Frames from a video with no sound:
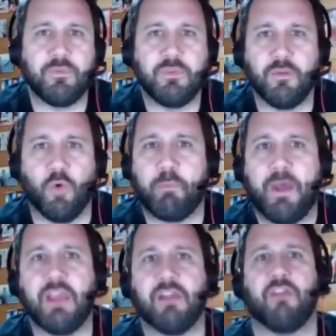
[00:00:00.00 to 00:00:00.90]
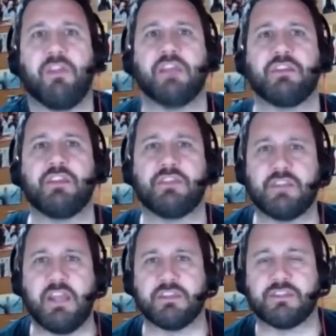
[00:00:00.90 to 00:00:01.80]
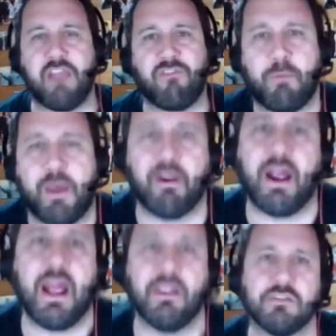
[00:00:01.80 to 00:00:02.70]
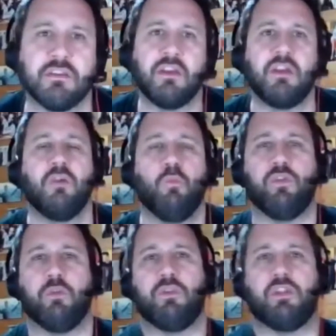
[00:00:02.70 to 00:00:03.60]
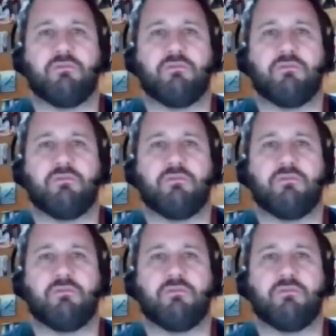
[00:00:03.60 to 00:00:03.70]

or Baker, I think it's a safer pair of hands with a